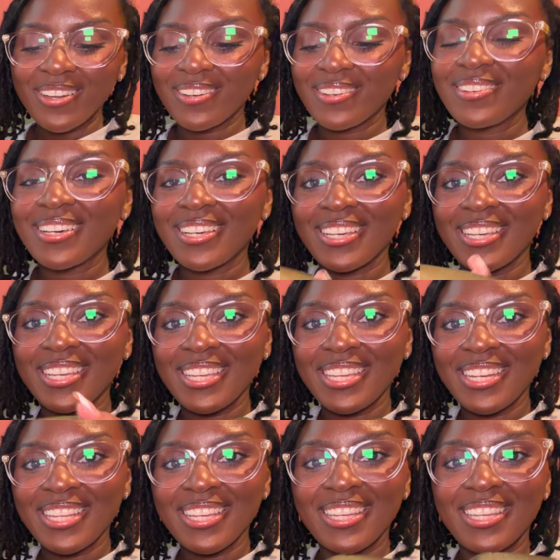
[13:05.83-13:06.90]

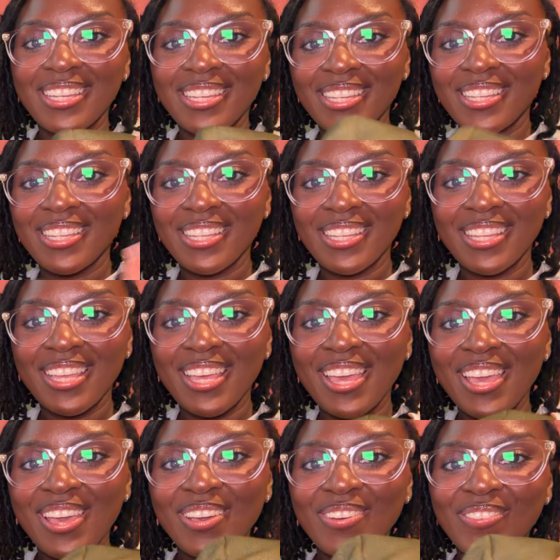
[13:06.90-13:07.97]
gone.
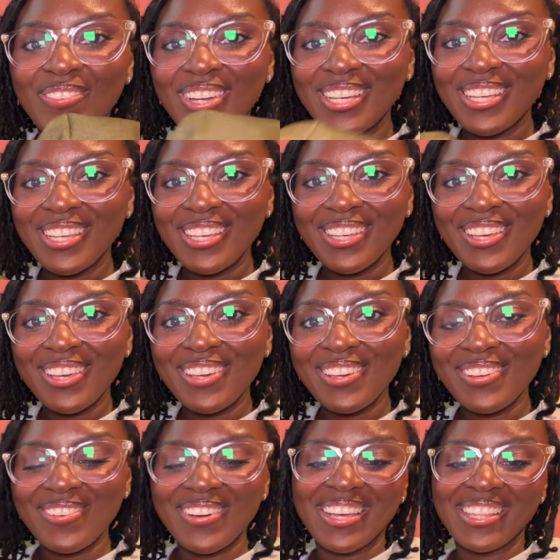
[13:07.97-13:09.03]
Woo!
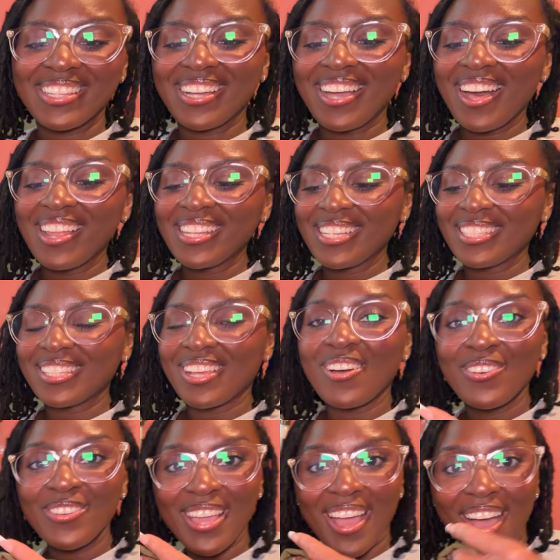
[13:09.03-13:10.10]
The collar is
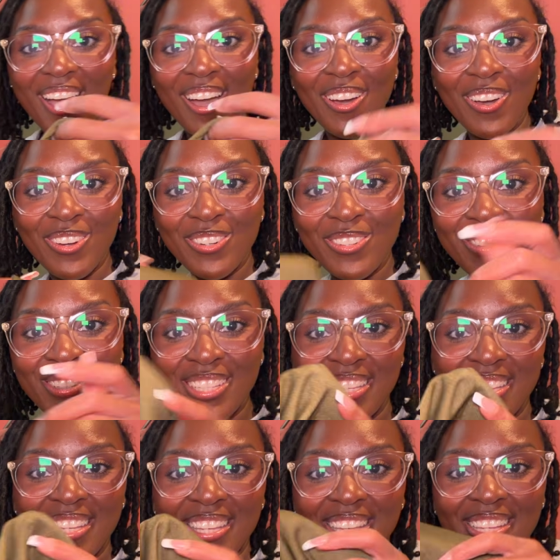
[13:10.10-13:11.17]
on, y'all.
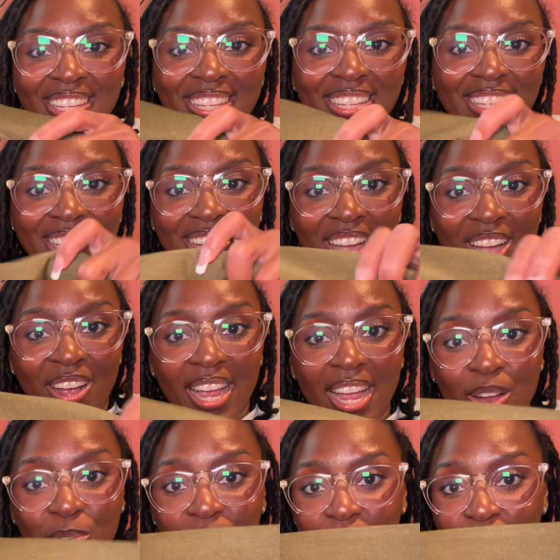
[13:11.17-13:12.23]
All right,
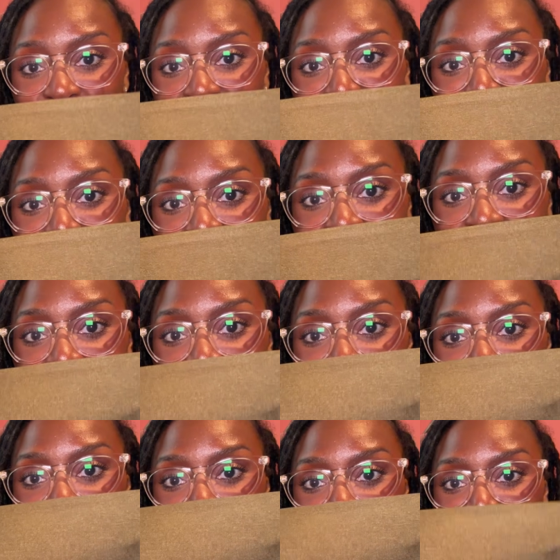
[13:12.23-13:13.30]
I really don't have much to
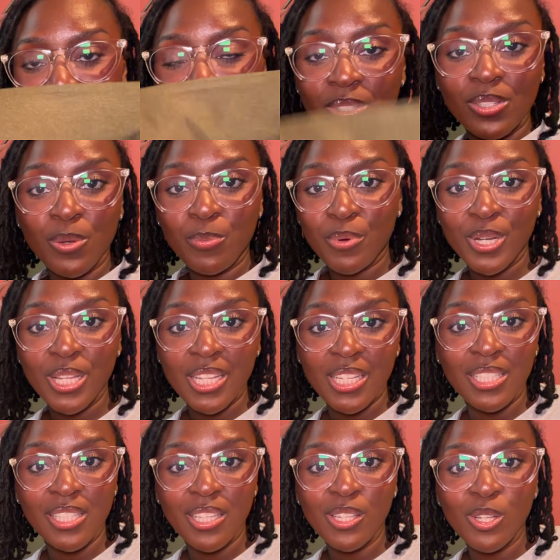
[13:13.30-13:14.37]
go. This was a pretty
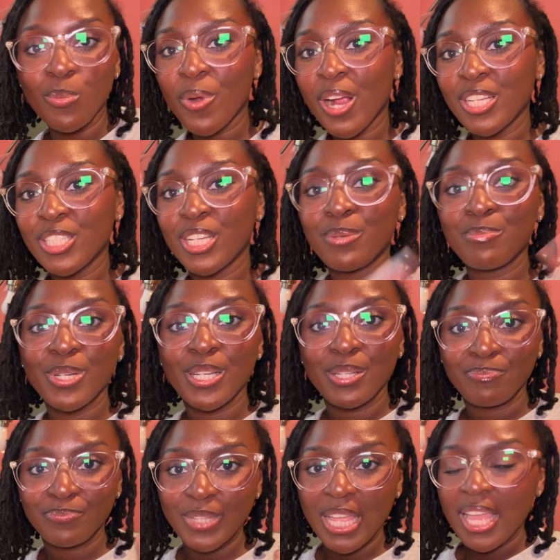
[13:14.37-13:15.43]
easy little project,
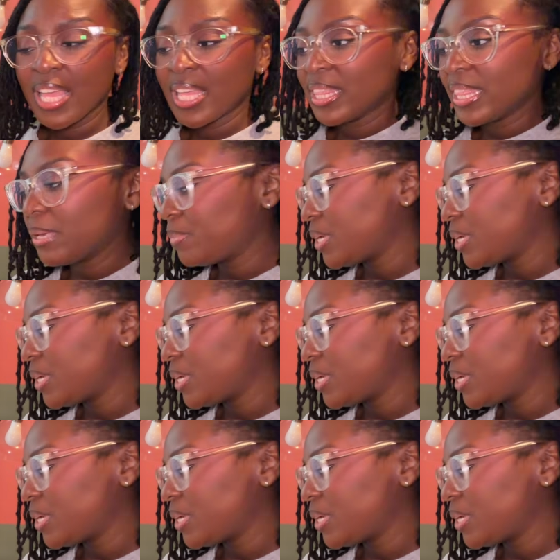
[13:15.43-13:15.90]
but let